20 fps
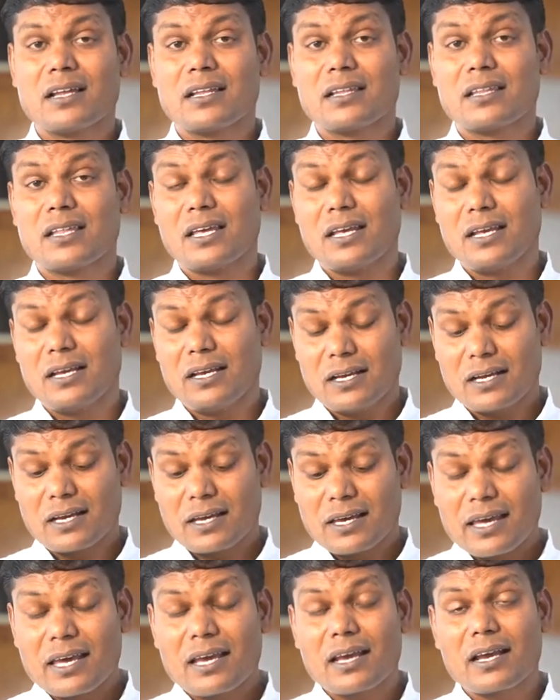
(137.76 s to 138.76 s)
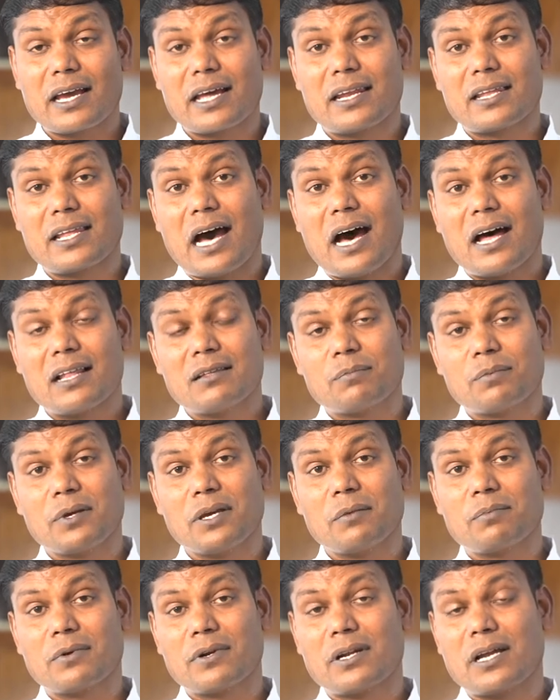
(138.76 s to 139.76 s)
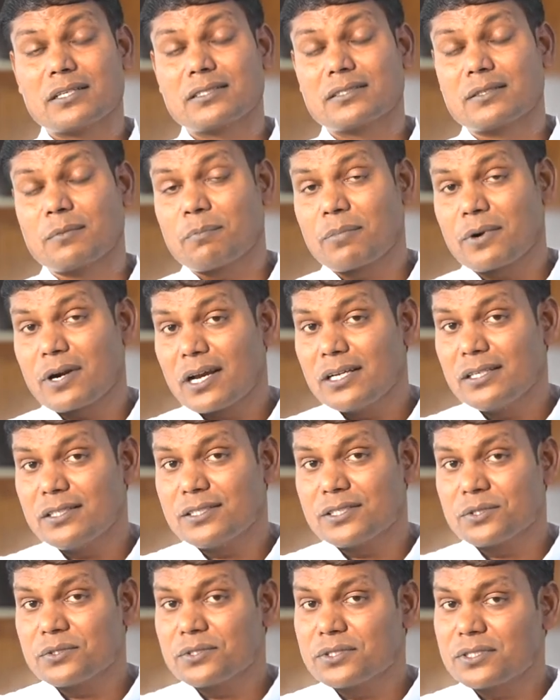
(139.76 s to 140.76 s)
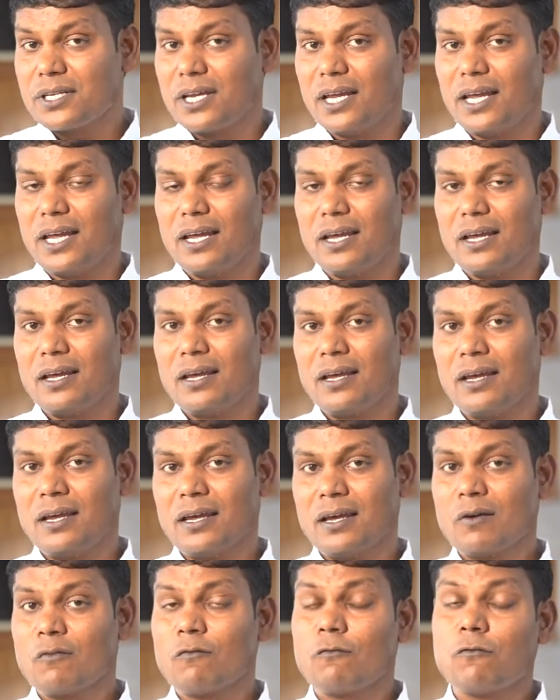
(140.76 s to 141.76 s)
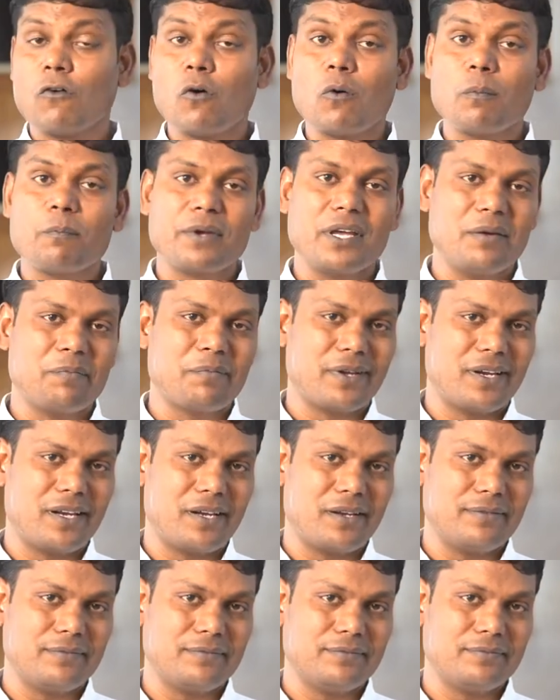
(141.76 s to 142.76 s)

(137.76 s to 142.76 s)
the king and other people are surprised to see four people.